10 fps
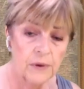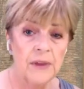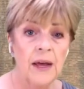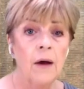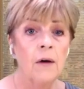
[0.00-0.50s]

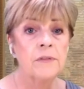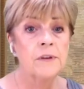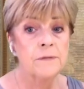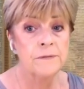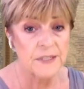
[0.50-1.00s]
But that of
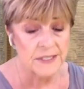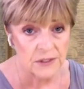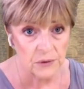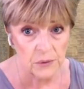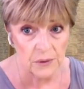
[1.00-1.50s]
the
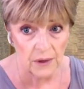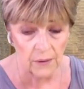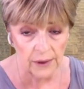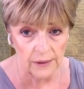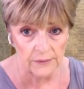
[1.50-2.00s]
physical
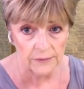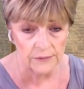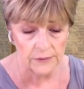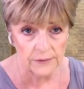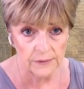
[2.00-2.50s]

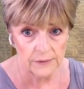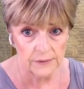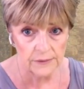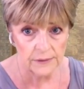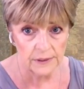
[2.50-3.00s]
kind,
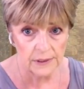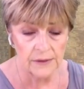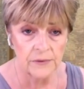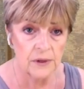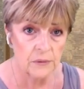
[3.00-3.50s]

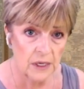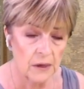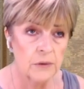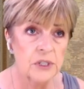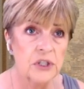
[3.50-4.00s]
even though
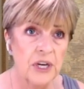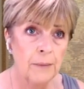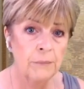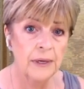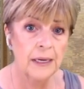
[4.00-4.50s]
courage
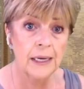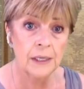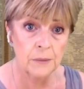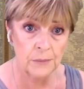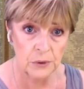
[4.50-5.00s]
can be
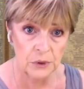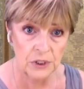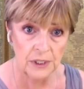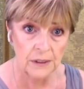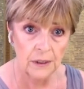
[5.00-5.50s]
an
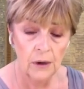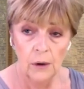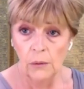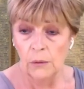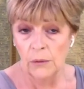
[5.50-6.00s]
emotion
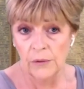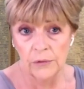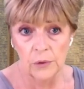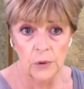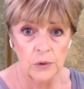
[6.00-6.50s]
or a
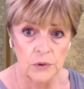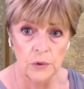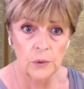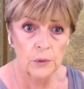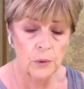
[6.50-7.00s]
thought
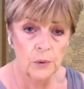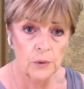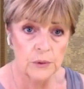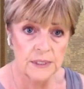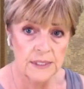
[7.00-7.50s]

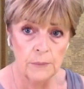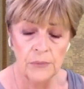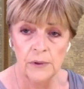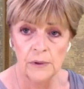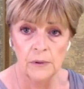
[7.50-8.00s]
or
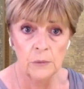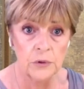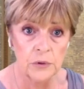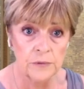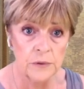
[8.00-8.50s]
something that
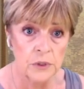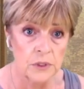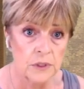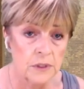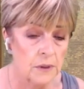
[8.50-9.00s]
we're driven
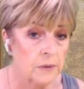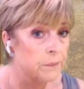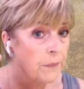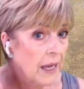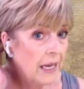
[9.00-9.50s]
to do,
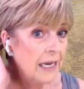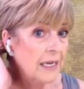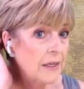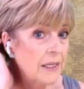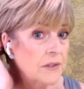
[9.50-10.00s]

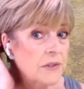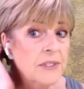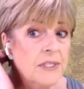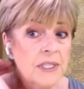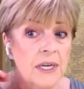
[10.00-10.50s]
it is
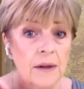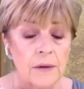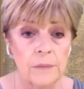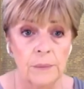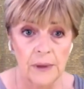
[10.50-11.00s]

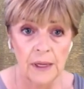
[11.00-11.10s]
still,